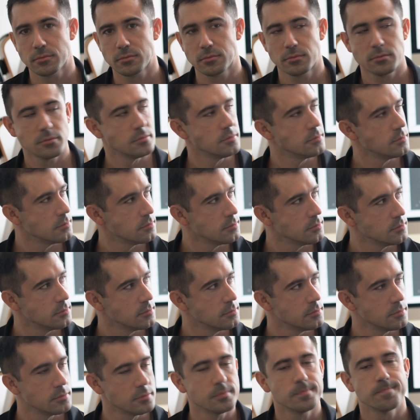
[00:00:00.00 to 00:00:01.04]

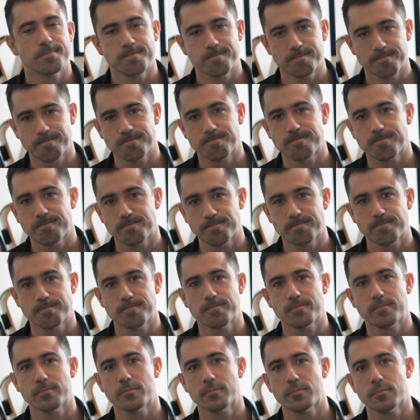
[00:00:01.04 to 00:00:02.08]

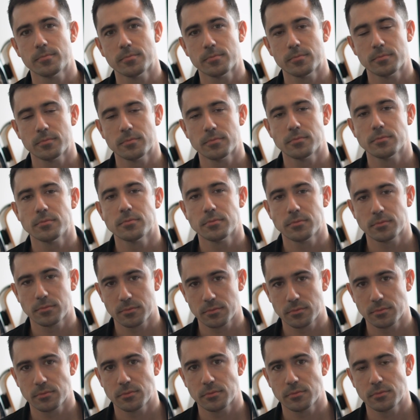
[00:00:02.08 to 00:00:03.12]

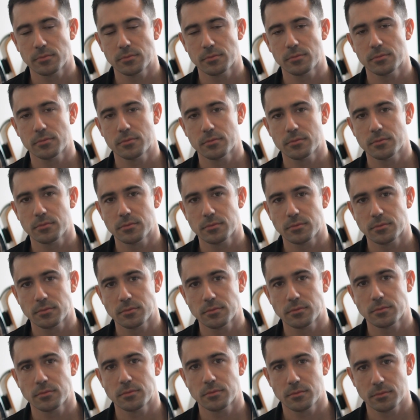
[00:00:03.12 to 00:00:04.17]

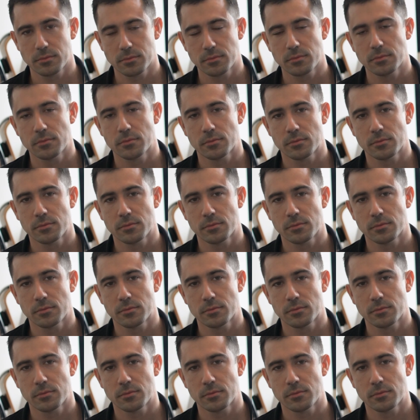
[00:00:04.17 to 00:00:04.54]
[no speech]